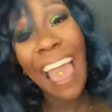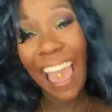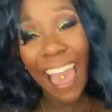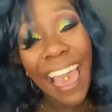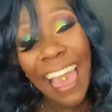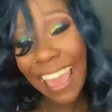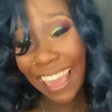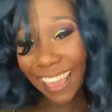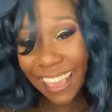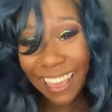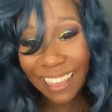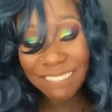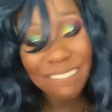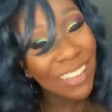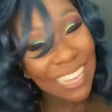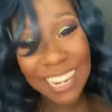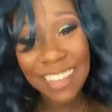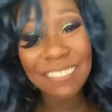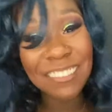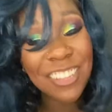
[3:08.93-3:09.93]
Hi, my
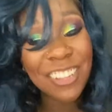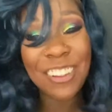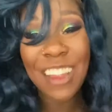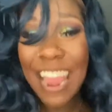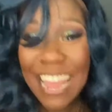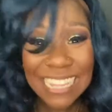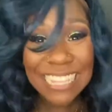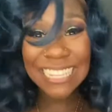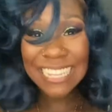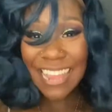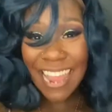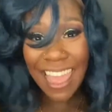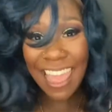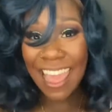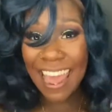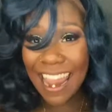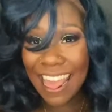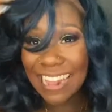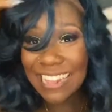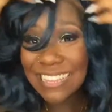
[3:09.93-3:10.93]
name's Kristen
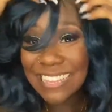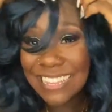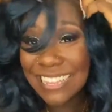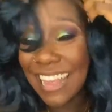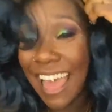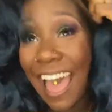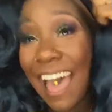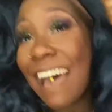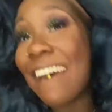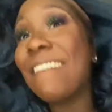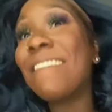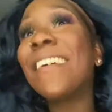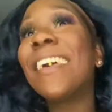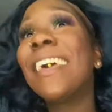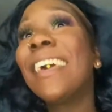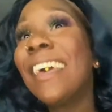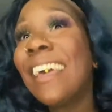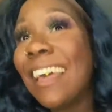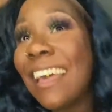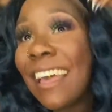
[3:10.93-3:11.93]
and stuff.
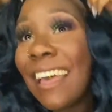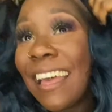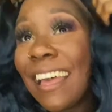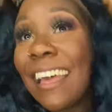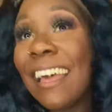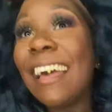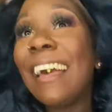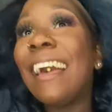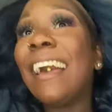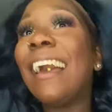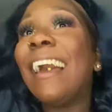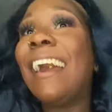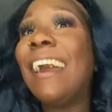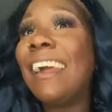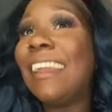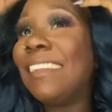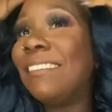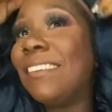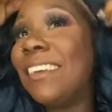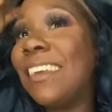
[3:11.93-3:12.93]
Alright,
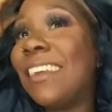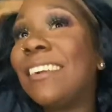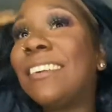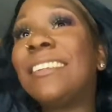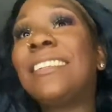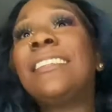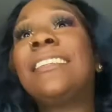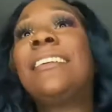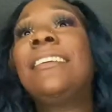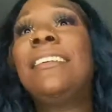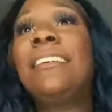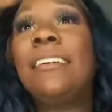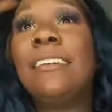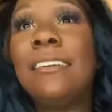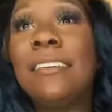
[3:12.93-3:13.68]
let me get Kristen on her.